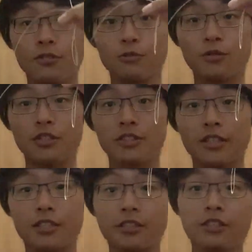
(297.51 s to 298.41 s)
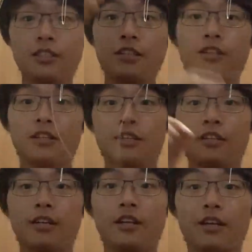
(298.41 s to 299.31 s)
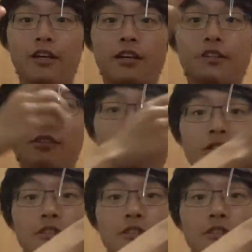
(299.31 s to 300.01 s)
to a sinker, and